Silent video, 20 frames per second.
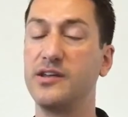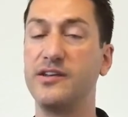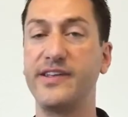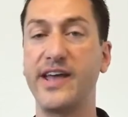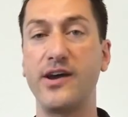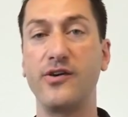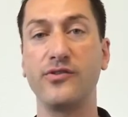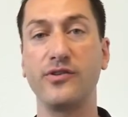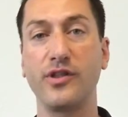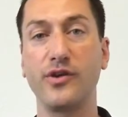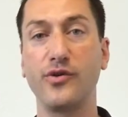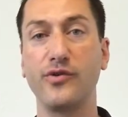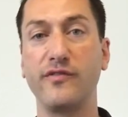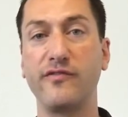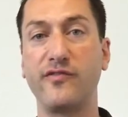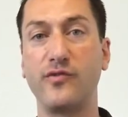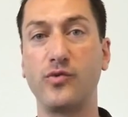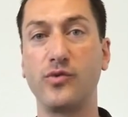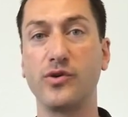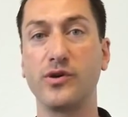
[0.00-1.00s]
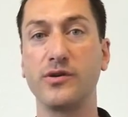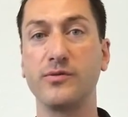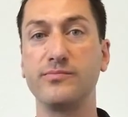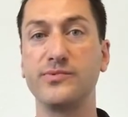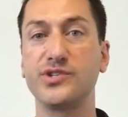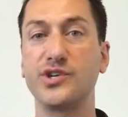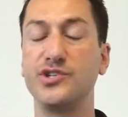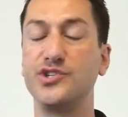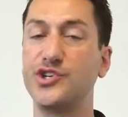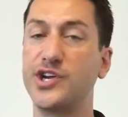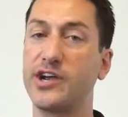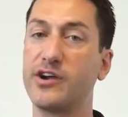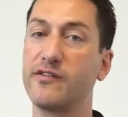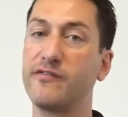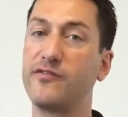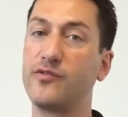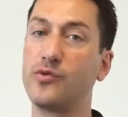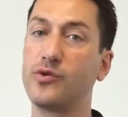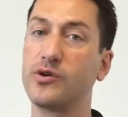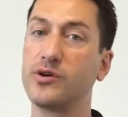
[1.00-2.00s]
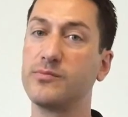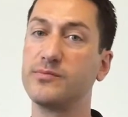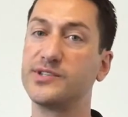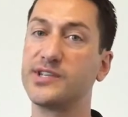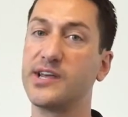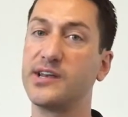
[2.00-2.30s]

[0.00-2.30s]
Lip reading: download forms, share forms,